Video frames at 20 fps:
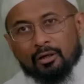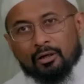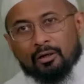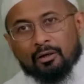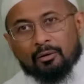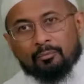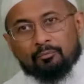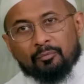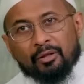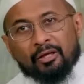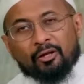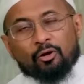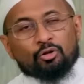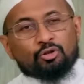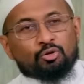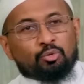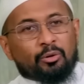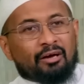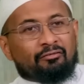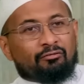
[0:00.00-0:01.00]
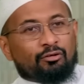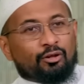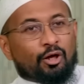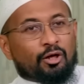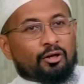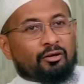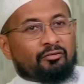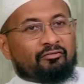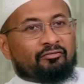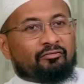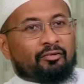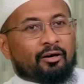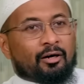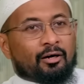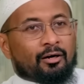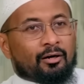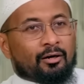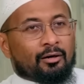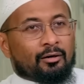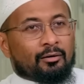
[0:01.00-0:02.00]
And also we have a lot
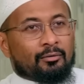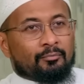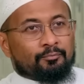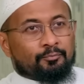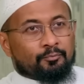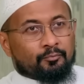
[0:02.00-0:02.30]
of